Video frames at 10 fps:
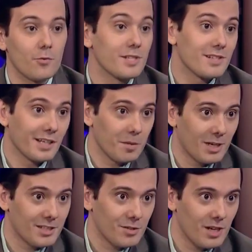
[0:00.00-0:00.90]
The reason they get
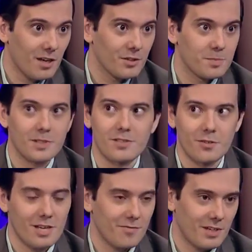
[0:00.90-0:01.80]
passed around is because
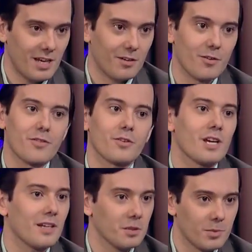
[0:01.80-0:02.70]
they're not Viagra, they're
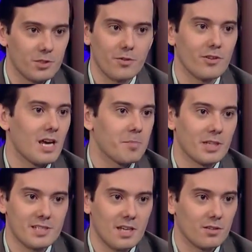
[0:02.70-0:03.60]
not Lipitor, they're not
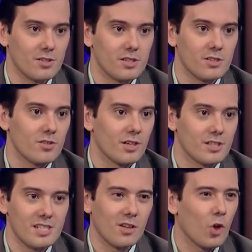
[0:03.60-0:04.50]
big sellers. These right.
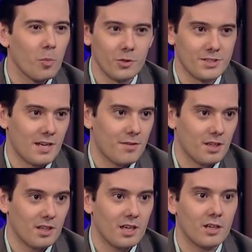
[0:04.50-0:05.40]
drugs sell almost
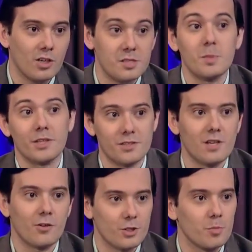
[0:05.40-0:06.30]
nothing, and it costs millions
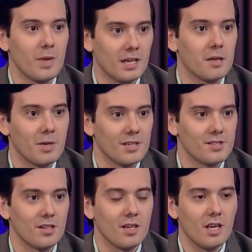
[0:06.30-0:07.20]
of dollars to make a
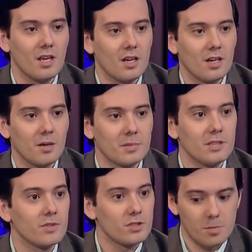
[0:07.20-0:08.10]
medicine. Um,
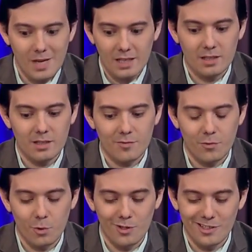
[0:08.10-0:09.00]
even to make it
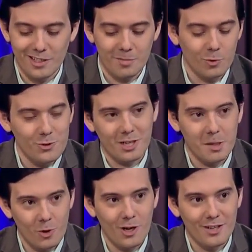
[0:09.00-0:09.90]
for um, one
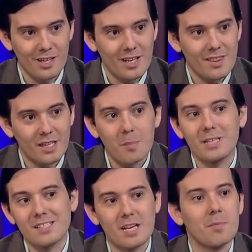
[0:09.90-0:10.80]
drug I bought, the
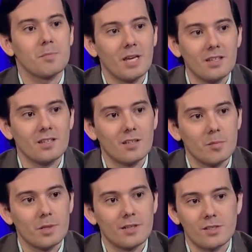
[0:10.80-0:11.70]
company stopped making
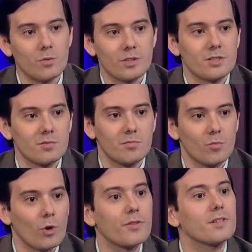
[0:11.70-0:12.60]
it because it wasn't
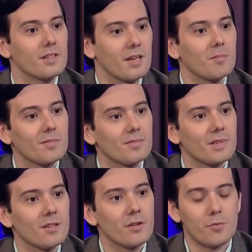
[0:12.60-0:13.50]
worth it to them.
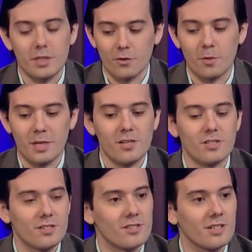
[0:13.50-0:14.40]
Right. And the 300
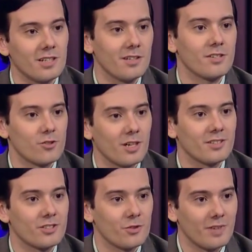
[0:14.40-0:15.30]
patients that needed this
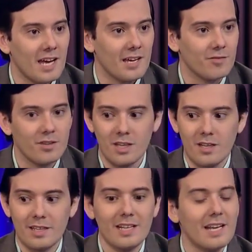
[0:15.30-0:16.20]
drug to survive,
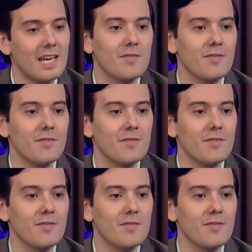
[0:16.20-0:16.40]
they didn't